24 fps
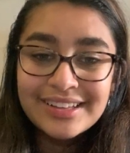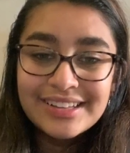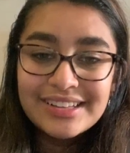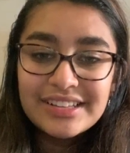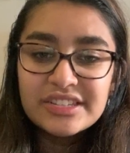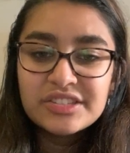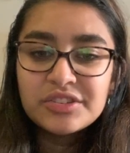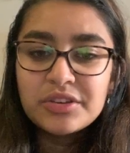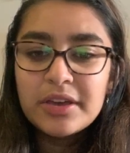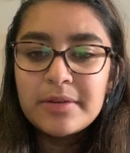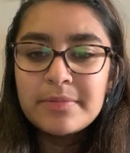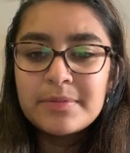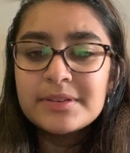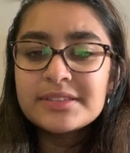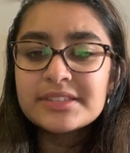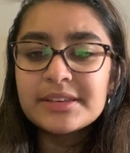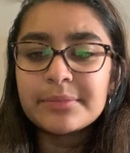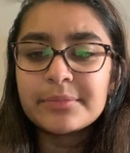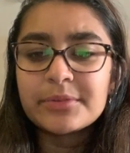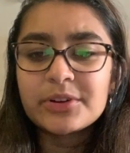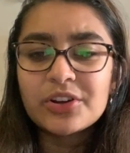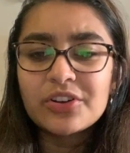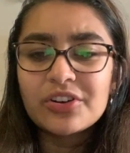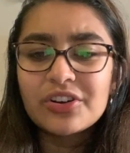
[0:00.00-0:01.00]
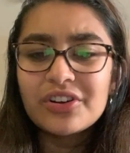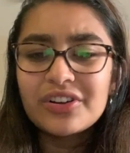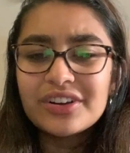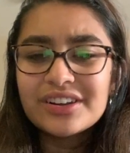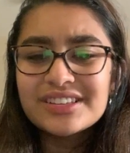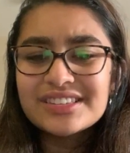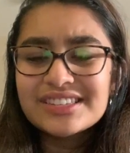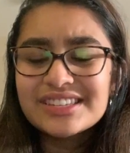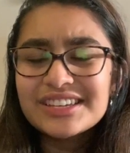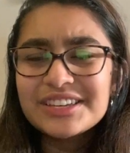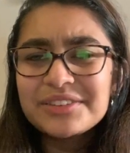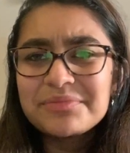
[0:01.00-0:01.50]
So AP Seminar,
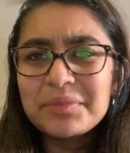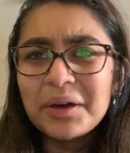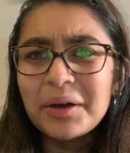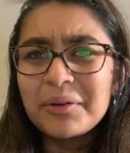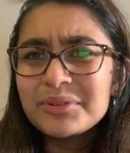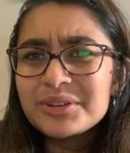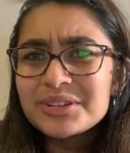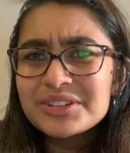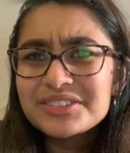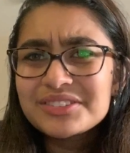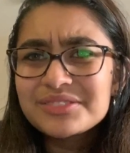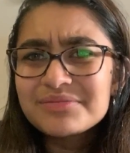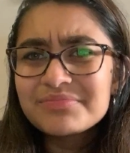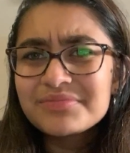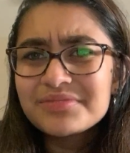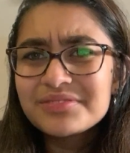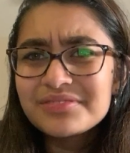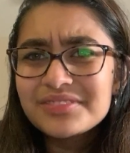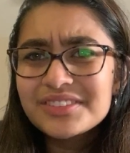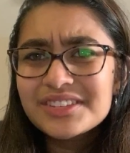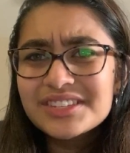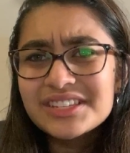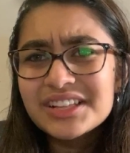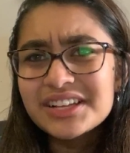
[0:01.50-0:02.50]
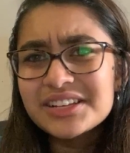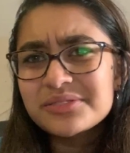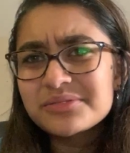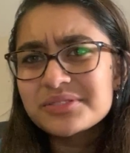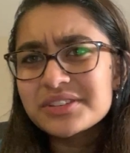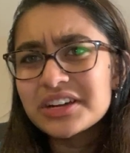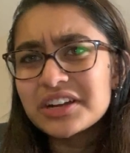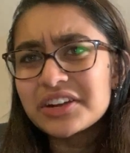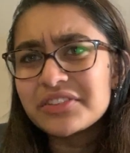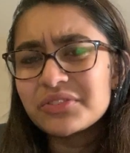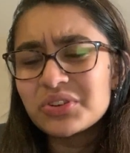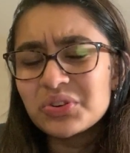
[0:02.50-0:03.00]
honestly, this class was
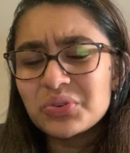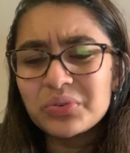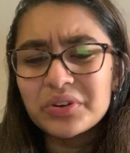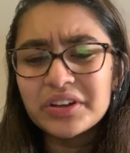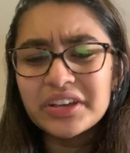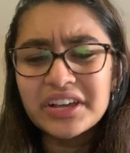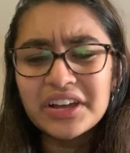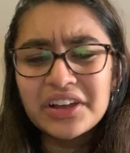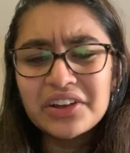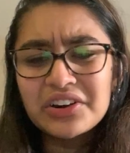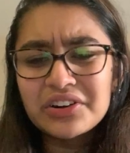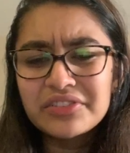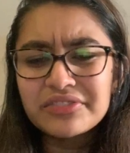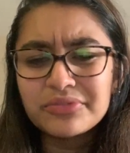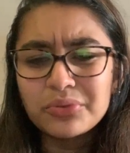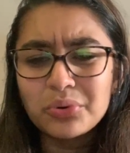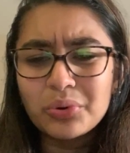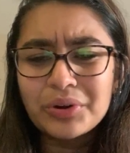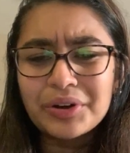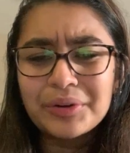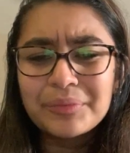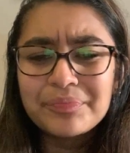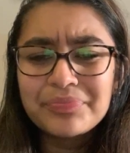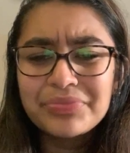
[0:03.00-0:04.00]
kind of annoying. I got a 4.